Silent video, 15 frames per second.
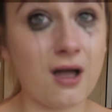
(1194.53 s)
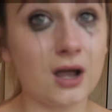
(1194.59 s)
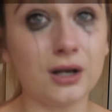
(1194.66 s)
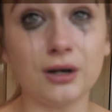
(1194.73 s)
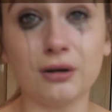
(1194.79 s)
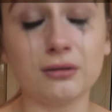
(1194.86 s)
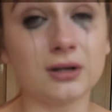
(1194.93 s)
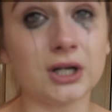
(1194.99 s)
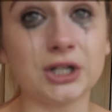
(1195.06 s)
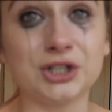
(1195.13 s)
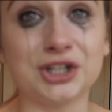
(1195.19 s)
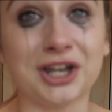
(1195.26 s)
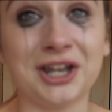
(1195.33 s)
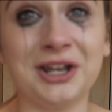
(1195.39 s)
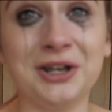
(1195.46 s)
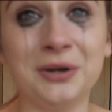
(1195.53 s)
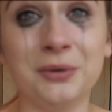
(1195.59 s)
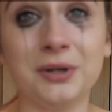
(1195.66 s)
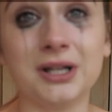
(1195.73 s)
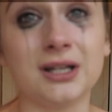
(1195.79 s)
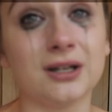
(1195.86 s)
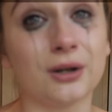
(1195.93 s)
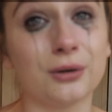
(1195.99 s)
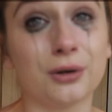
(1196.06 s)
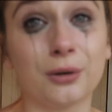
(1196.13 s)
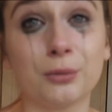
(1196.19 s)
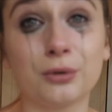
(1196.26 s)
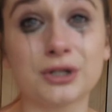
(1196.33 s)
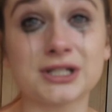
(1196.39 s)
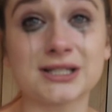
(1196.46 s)
I genuinely don't know
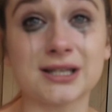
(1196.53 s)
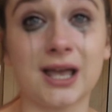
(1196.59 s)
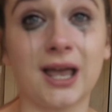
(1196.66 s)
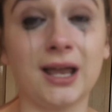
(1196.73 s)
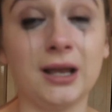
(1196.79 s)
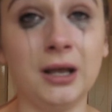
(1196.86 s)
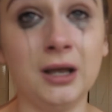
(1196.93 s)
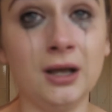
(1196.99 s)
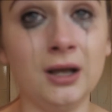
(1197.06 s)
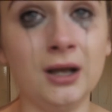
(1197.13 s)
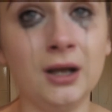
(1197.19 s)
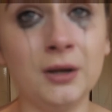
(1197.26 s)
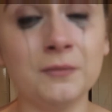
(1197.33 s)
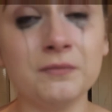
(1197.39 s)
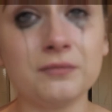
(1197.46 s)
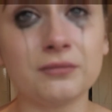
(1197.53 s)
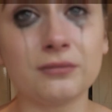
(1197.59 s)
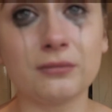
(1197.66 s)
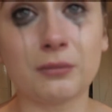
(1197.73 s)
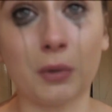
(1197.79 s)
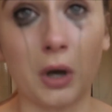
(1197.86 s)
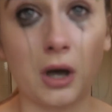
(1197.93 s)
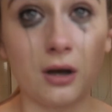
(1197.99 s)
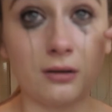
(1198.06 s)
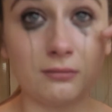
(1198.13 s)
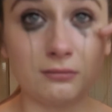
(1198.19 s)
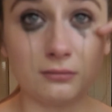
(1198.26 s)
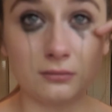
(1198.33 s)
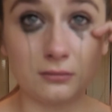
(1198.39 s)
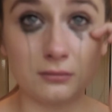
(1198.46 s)
what to say, but
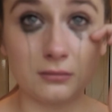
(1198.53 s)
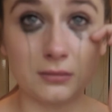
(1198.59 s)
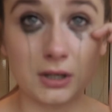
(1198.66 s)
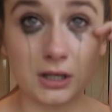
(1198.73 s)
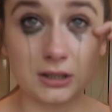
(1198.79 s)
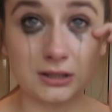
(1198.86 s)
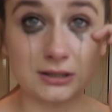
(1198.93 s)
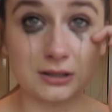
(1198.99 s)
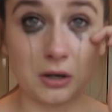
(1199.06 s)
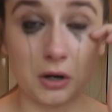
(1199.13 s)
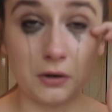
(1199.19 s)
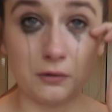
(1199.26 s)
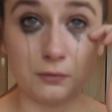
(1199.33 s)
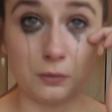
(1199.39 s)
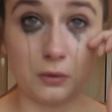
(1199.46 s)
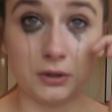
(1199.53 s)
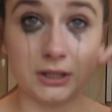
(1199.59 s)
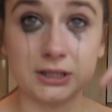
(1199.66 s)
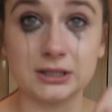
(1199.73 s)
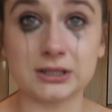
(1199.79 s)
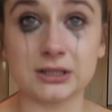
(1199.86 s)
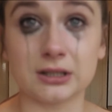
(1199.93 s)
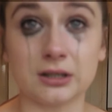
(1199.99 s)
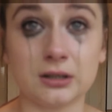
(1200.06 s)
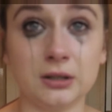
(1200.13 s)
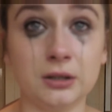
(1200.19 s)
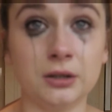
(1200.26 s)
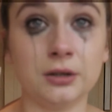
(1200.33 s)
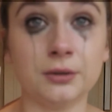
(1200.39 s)
I just kind of wanted to